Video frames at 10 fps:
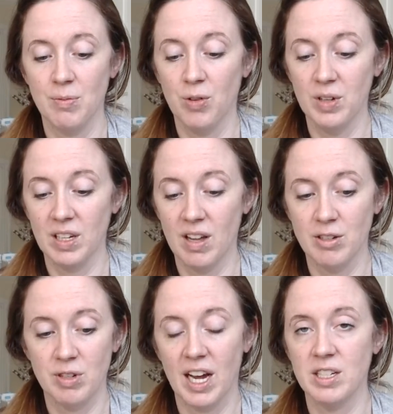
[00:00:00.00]
I'm folding
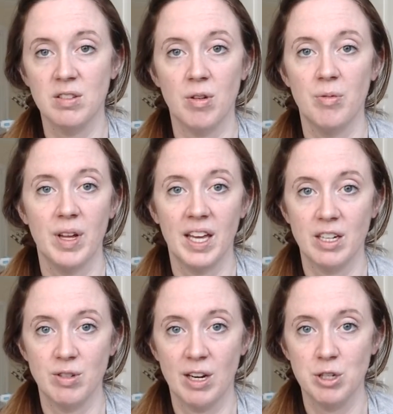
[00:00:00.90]
laundry, I just throw them away like
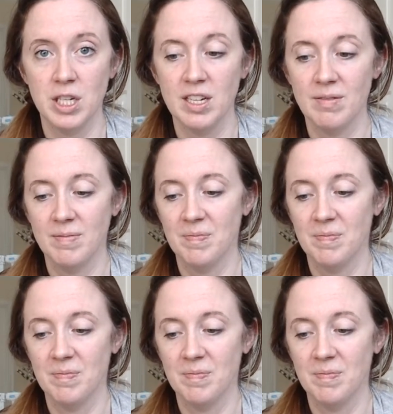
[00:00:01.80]
a dryer sheet.